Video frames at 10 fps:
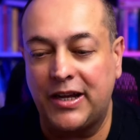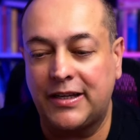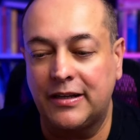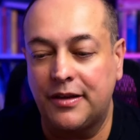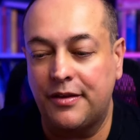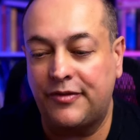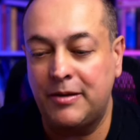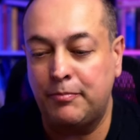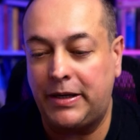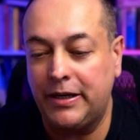Dracula, the
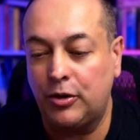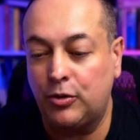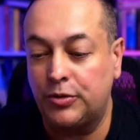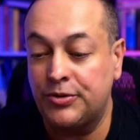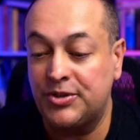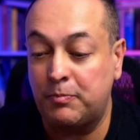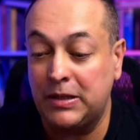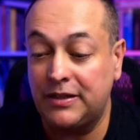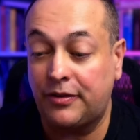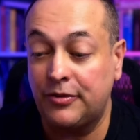vampire lord whose
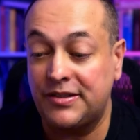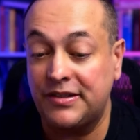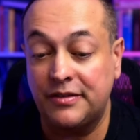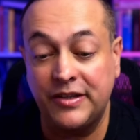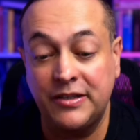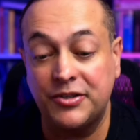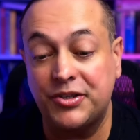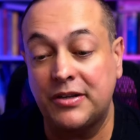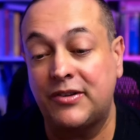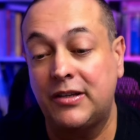bloodthirsty
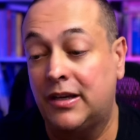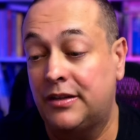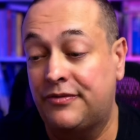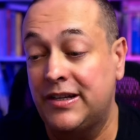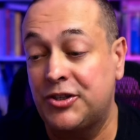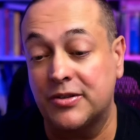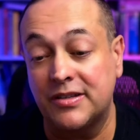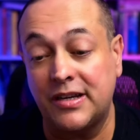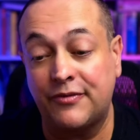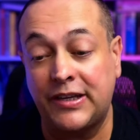adventures
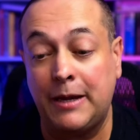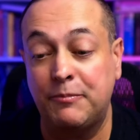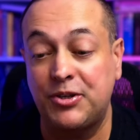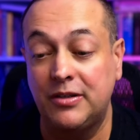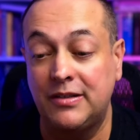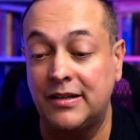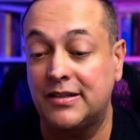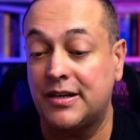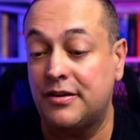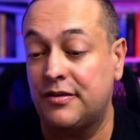have captured
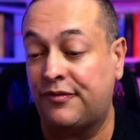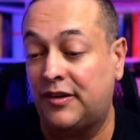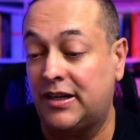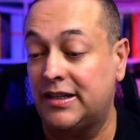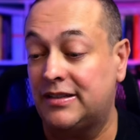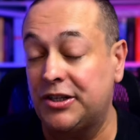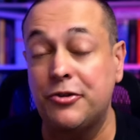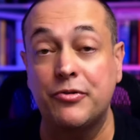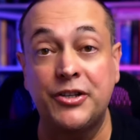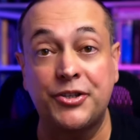and terrified
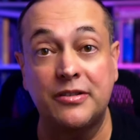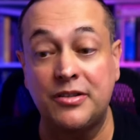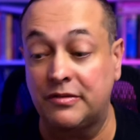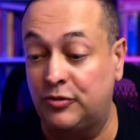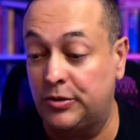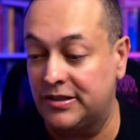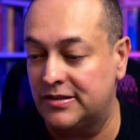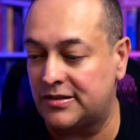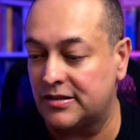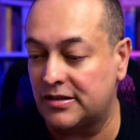generations of
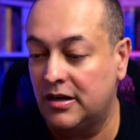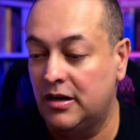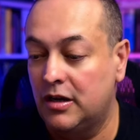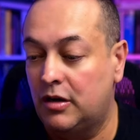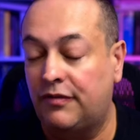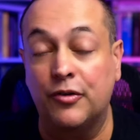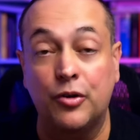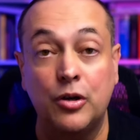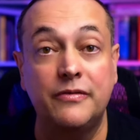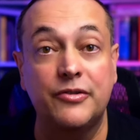audiences
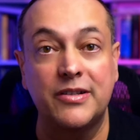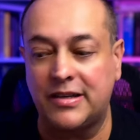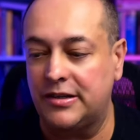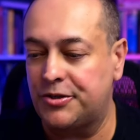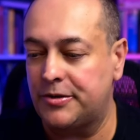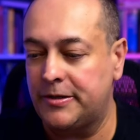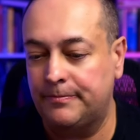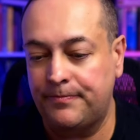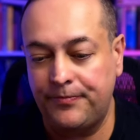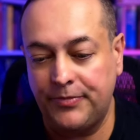for over a century.